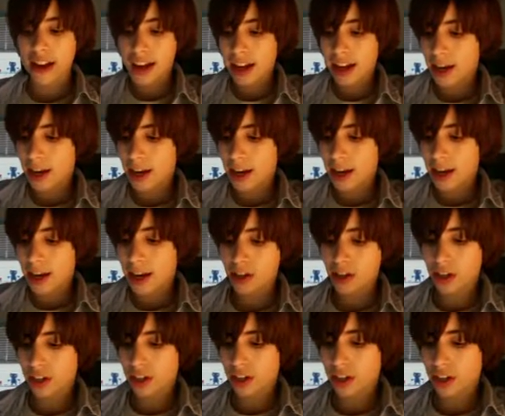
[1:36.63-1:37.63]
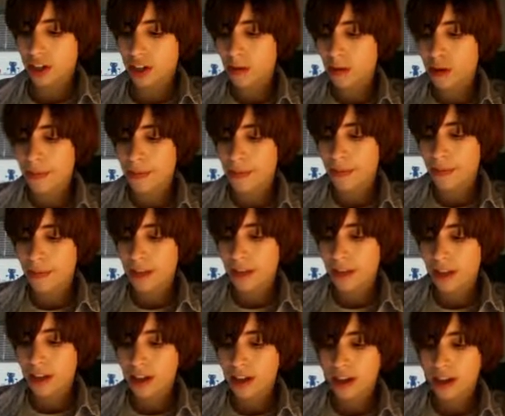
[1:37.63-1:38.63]
and I'm just going to
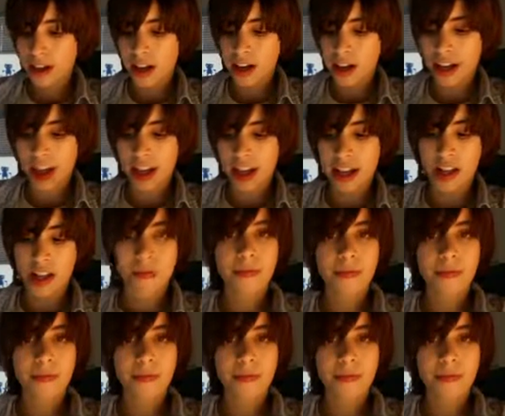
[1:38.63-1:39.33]
unlock it.